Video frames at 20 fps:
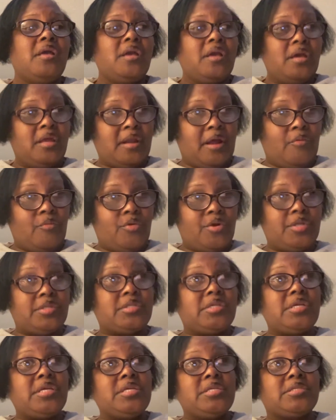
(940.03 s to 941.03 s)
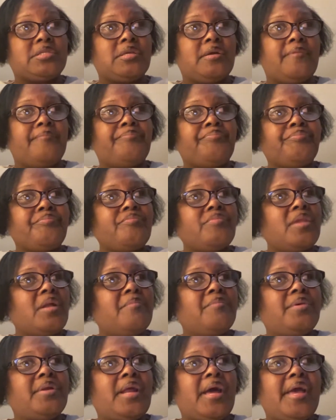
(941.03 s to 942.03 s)
And I wanted to eat some.
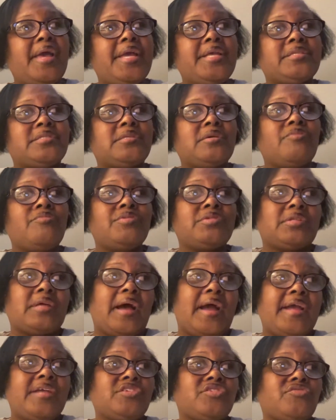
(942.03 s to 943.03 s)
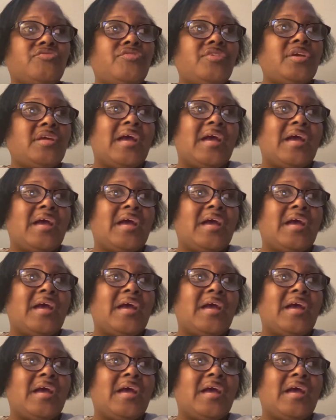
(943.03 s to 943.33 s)
But I ate some with the ice cream.